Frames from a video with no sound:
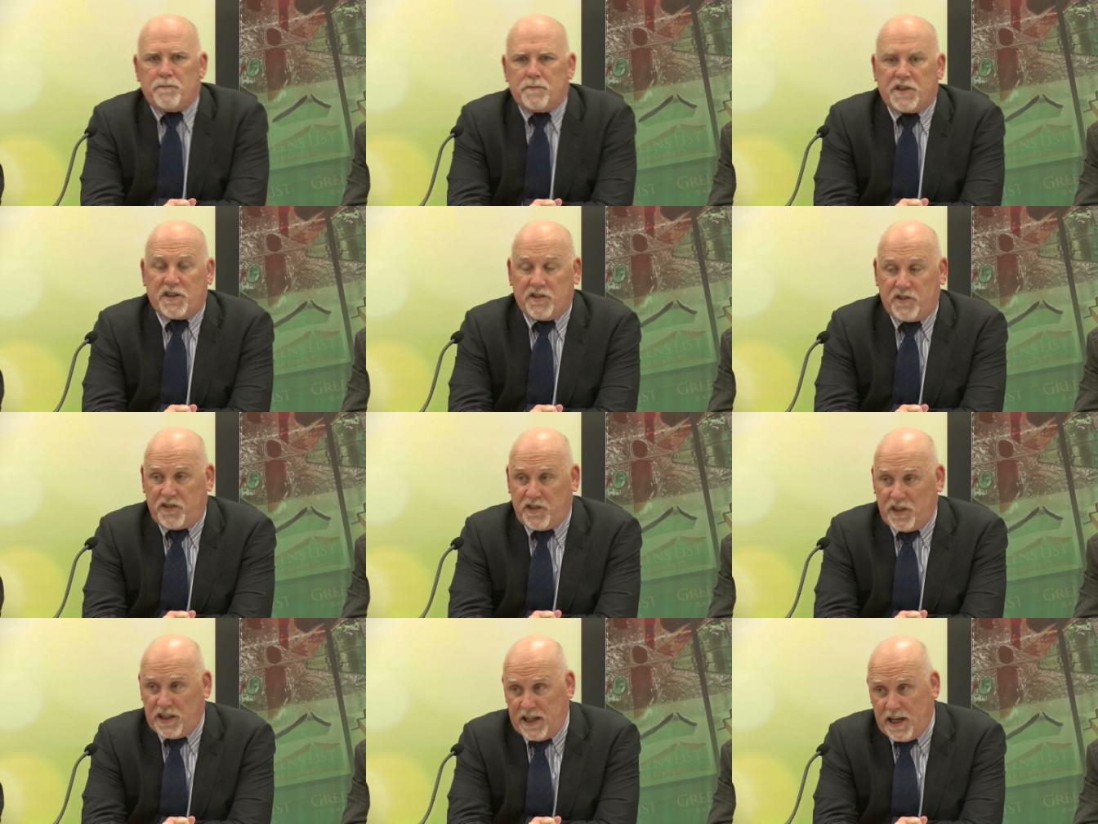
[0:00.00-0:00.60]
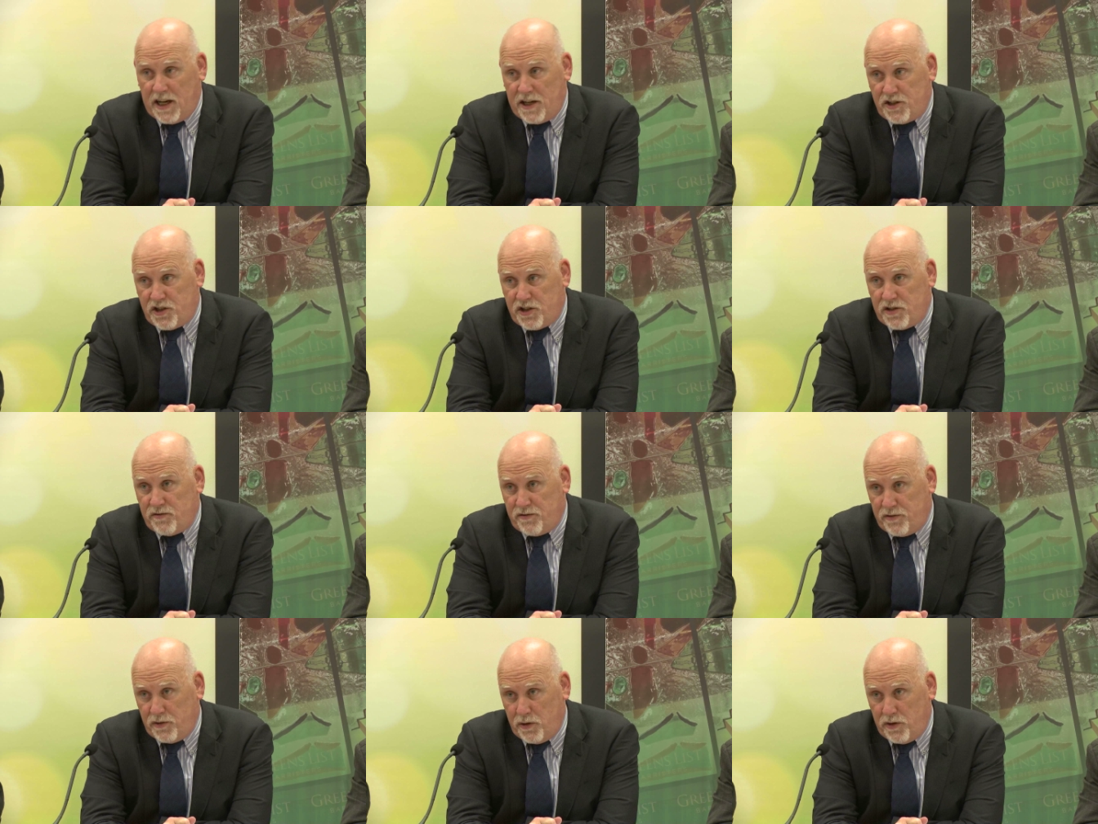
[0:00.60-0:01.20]

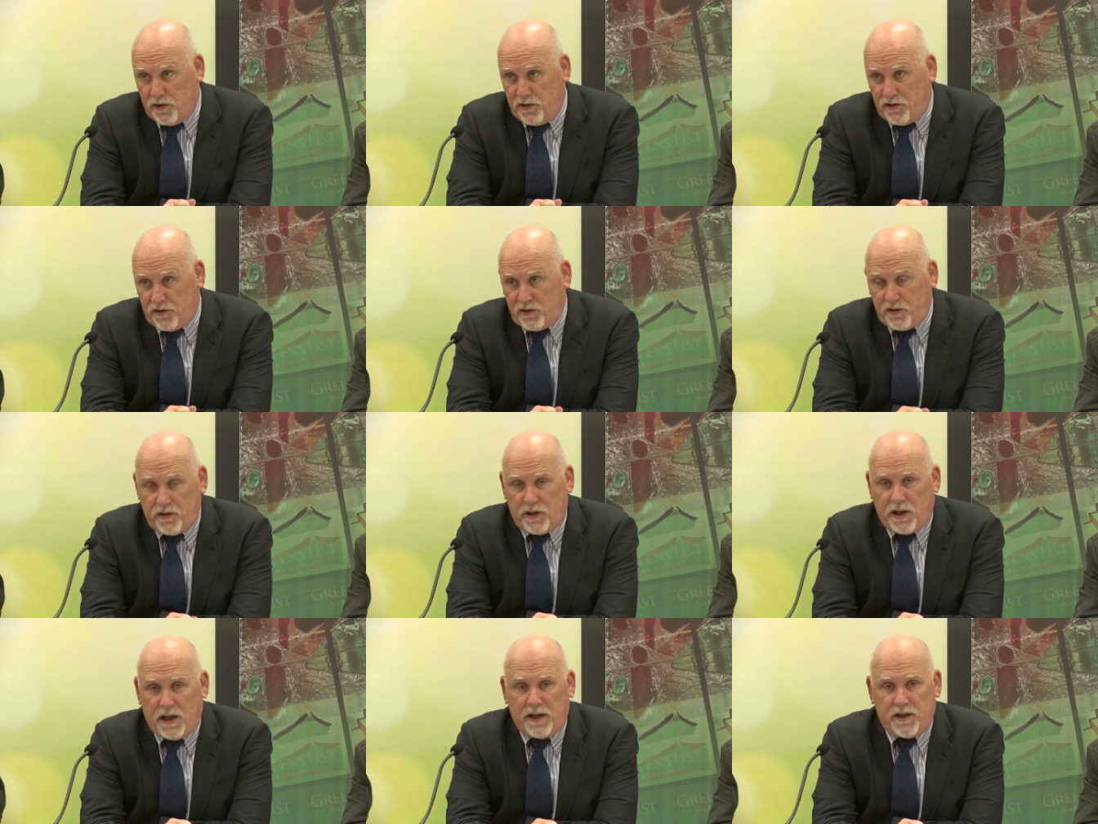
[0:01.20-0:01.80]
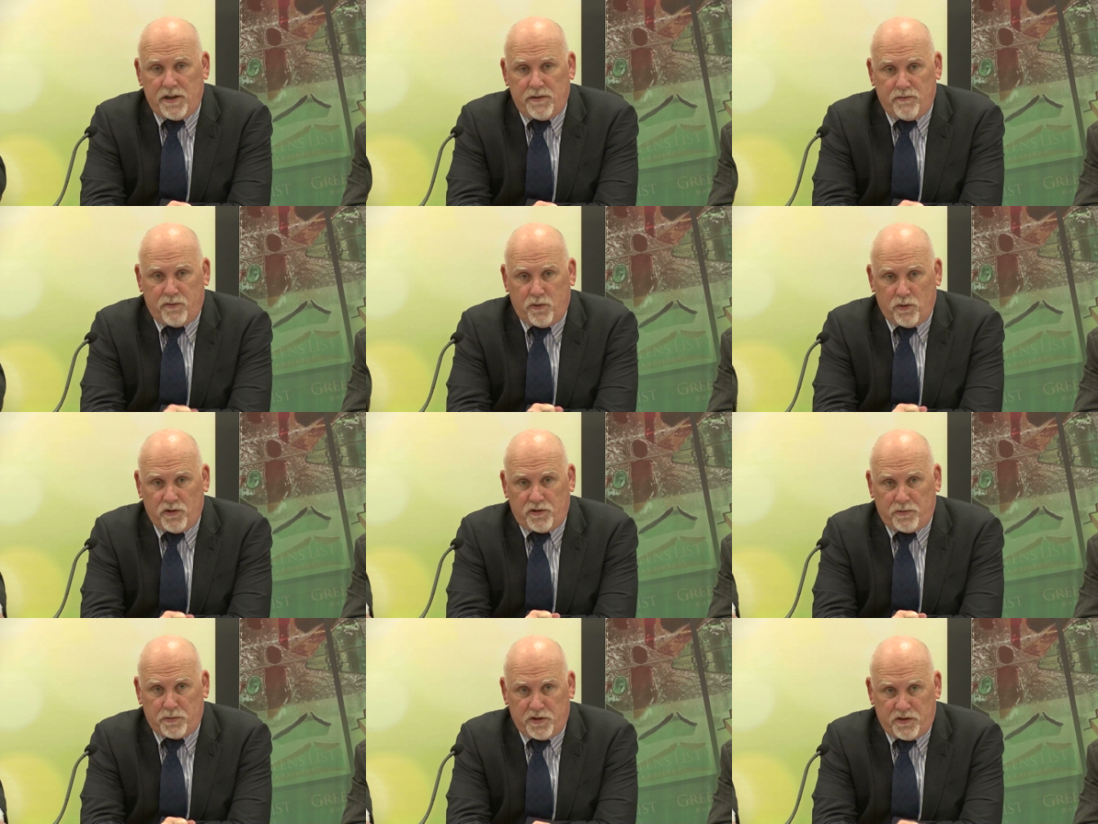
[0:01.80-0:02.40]
conciliation first and
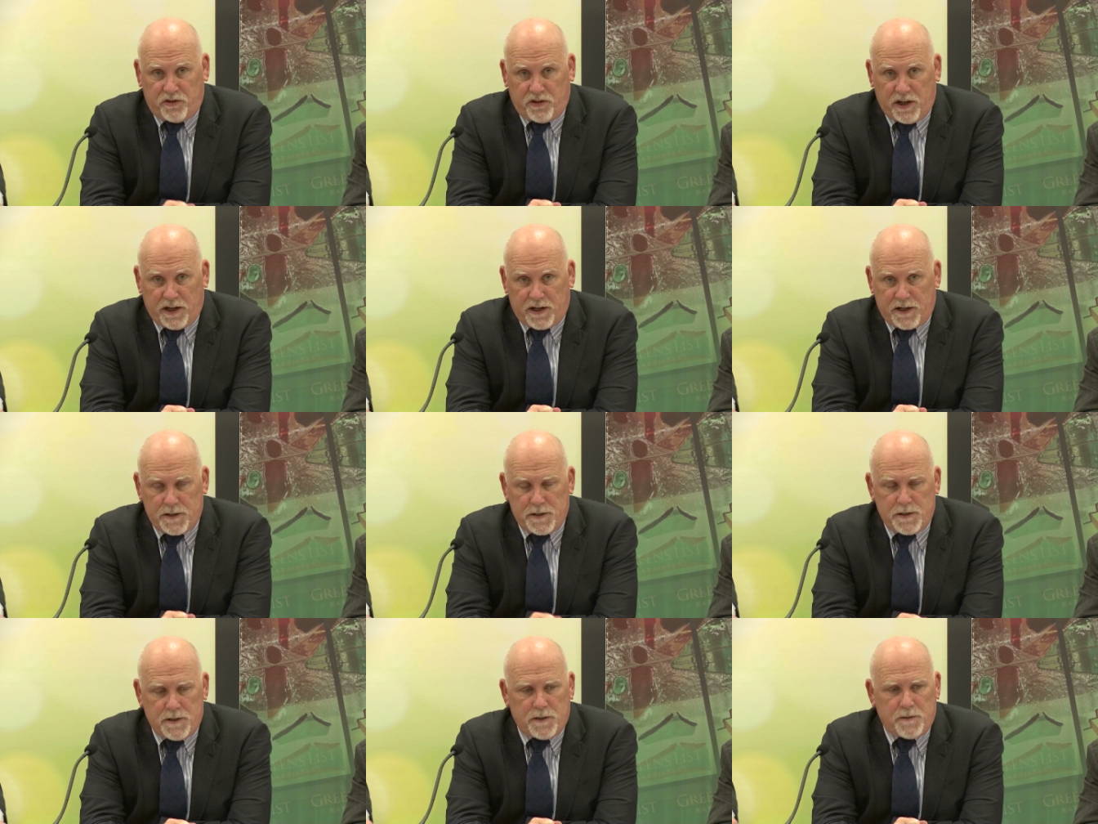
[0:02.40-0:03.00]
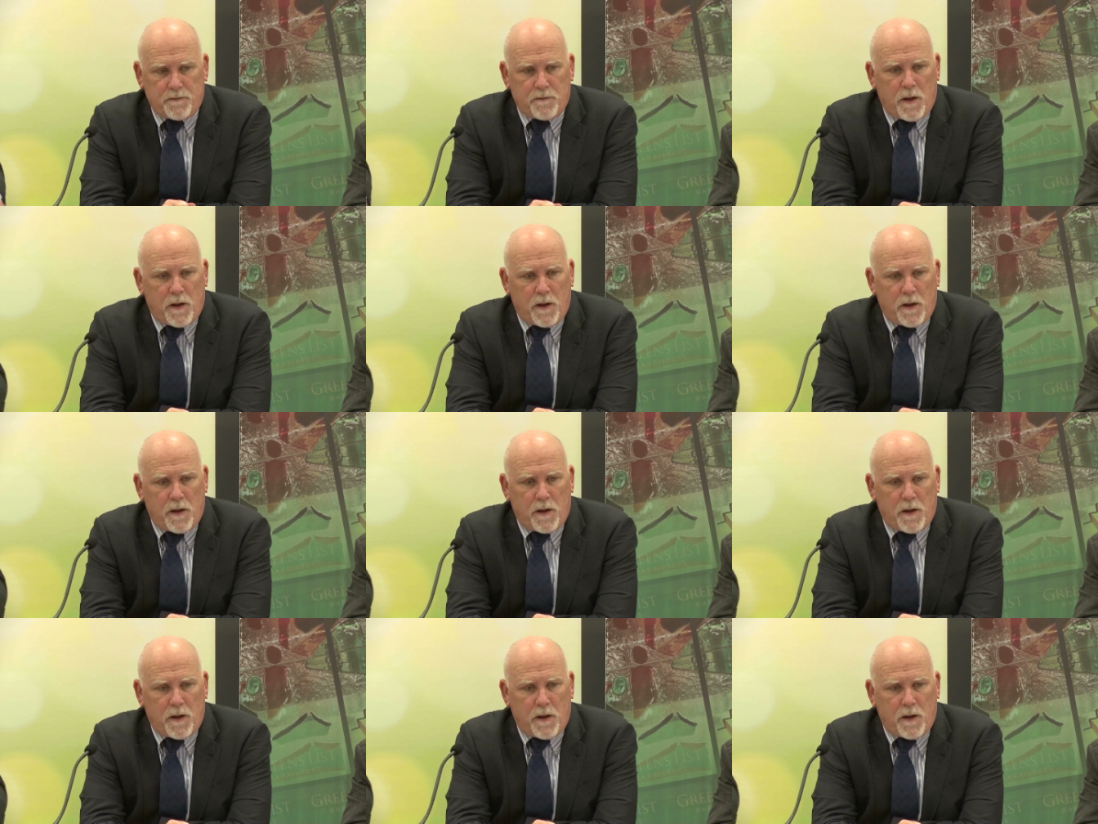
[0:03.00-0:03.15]
enforcement second,